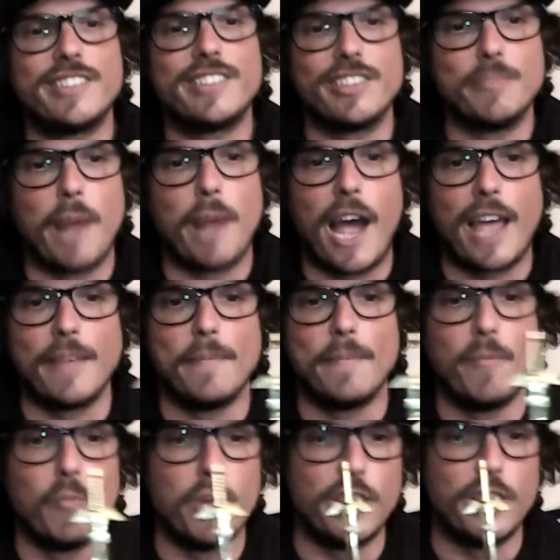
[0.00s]
is my
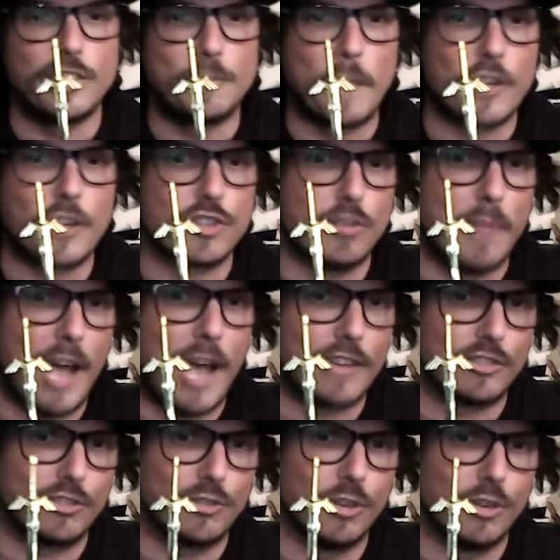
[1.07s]
really special
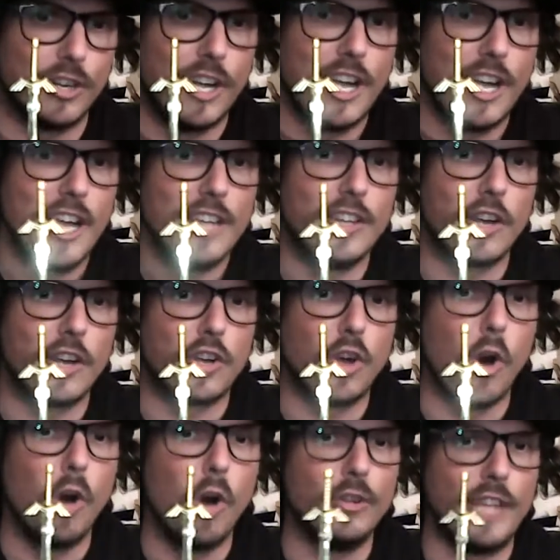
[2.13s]
Master Sword, the
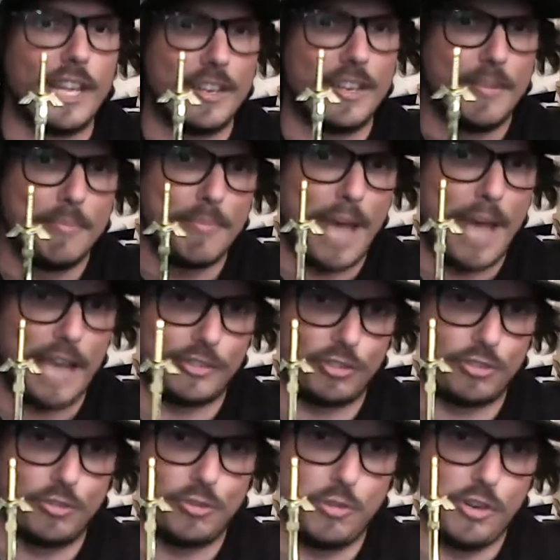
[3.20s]
golden Master
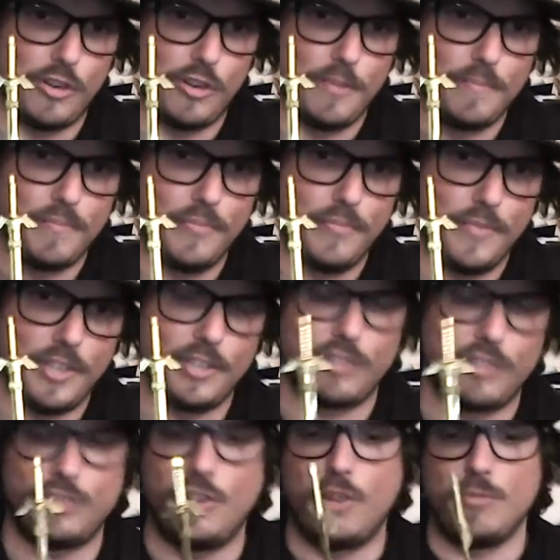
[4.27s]
Sword in the
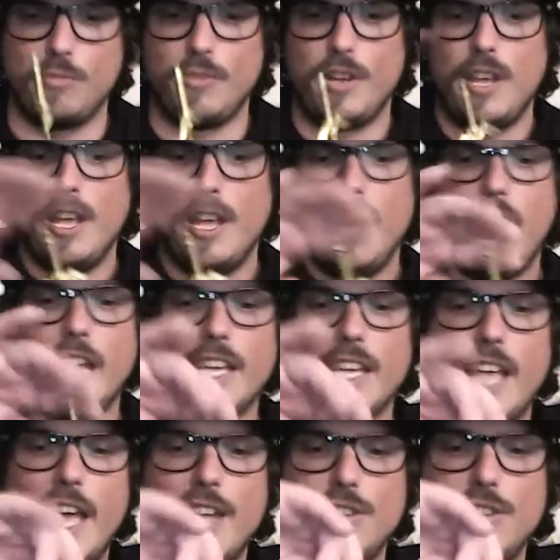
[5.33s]
stone. And
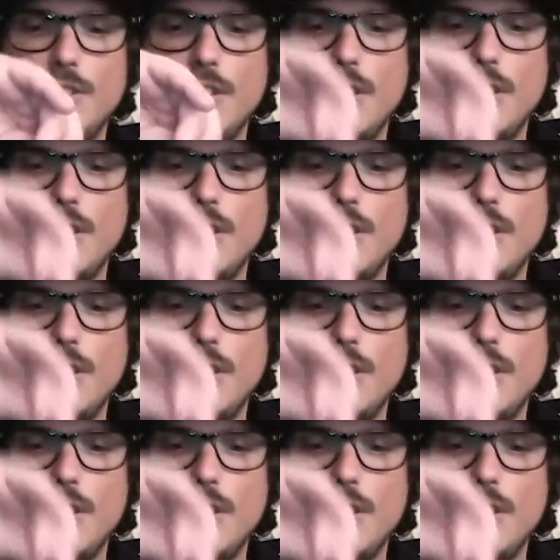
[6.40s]
again,